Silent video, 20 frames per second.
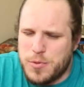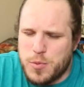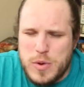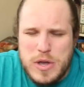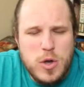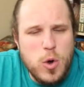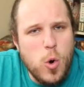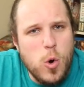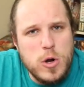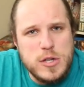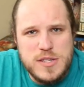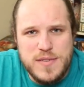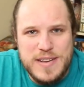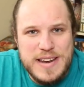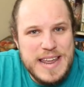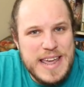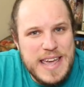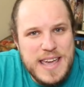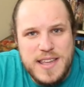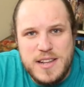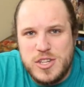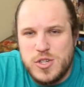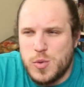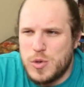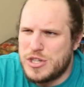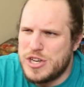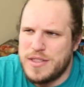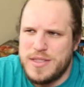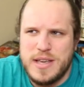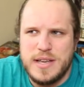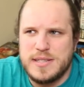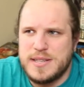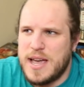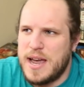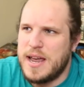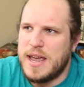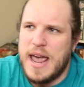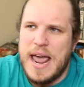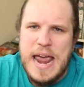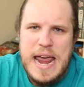three quarters of an inch, which I think is
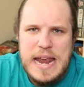like